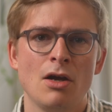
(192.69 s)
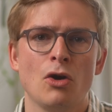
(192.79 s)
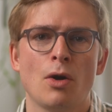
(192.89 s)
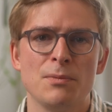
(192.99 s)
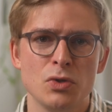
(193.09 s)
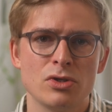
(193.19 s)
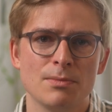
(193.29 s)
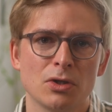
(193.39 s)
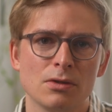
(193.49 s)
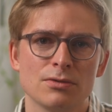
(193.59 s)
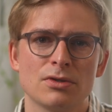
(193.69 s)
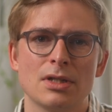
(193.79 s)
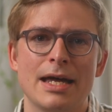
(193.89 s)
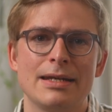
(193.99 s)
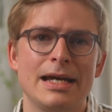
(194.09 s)
computer models,
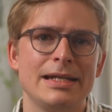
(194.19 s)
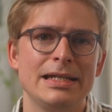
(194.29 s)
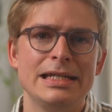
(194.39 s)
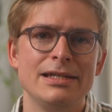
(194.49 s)
and lately